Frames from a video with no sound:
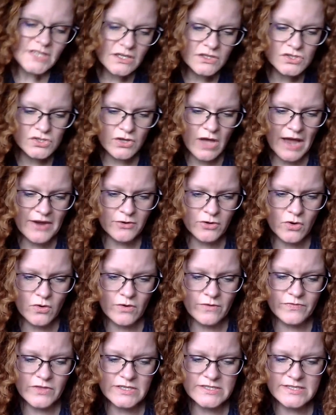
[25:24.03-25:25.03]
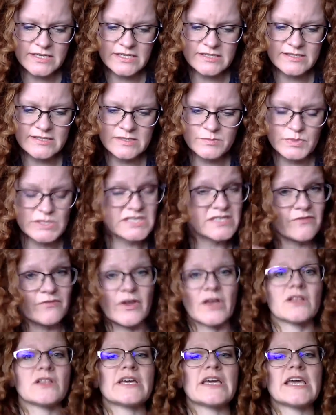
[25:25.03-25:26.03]
So I don't know if this is
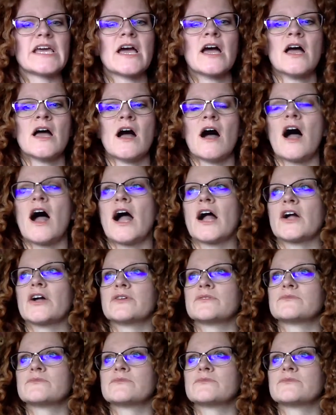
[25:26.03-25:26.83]
specifically uh,